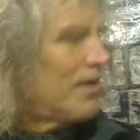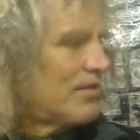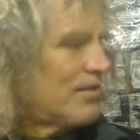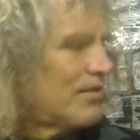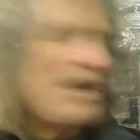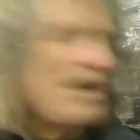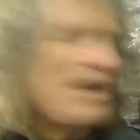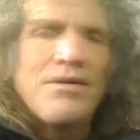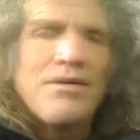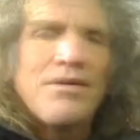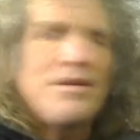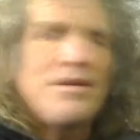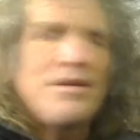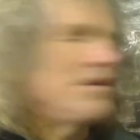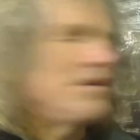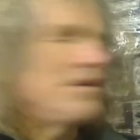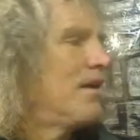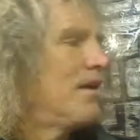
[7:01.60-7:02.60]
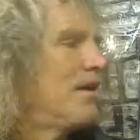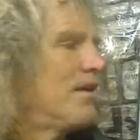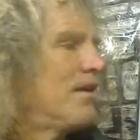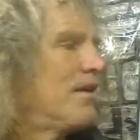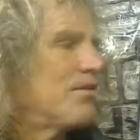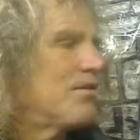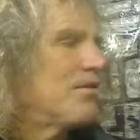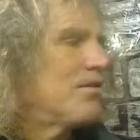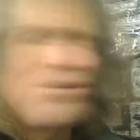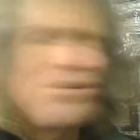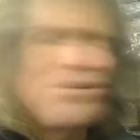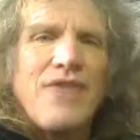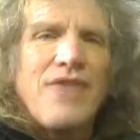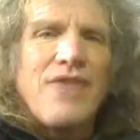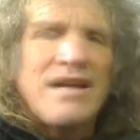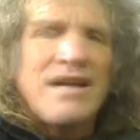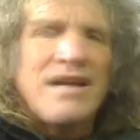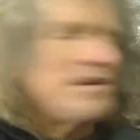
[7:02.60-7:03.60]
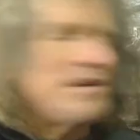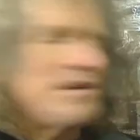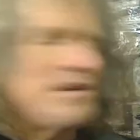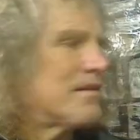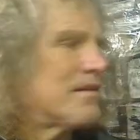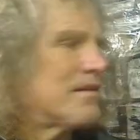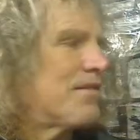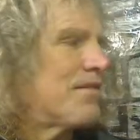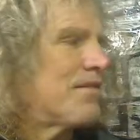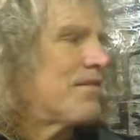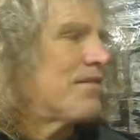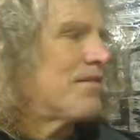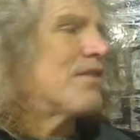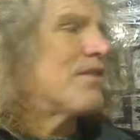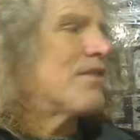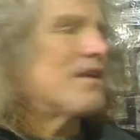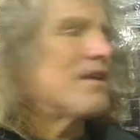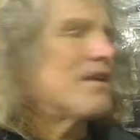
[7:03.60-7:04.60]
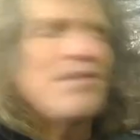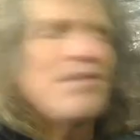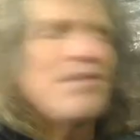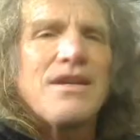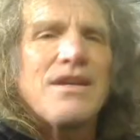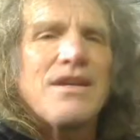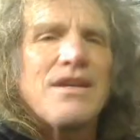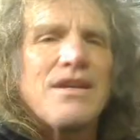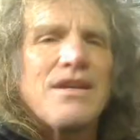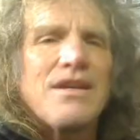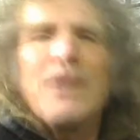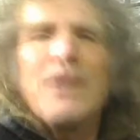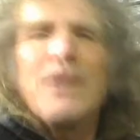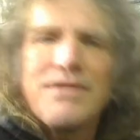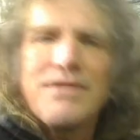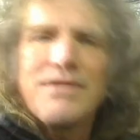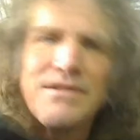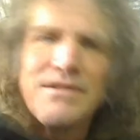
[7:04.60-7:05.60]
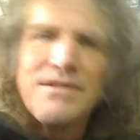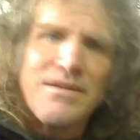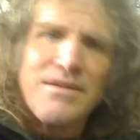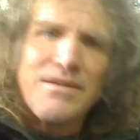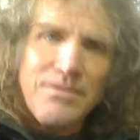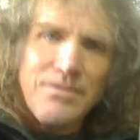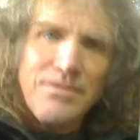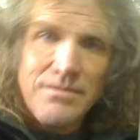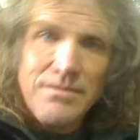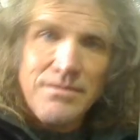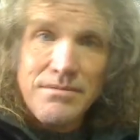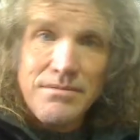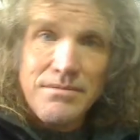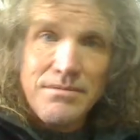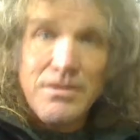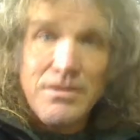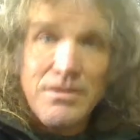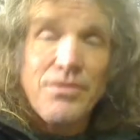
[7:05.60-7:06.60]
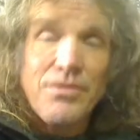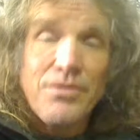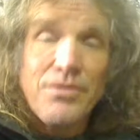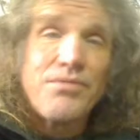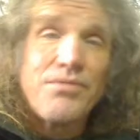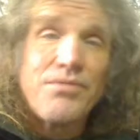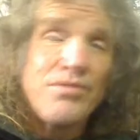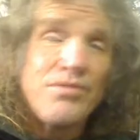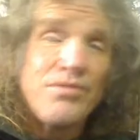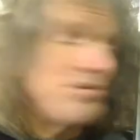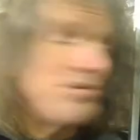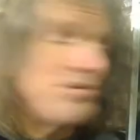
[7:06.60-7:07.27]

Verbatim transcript: an hour and doing all that kind of stuff, then how can it create a coherent signal, you know, through the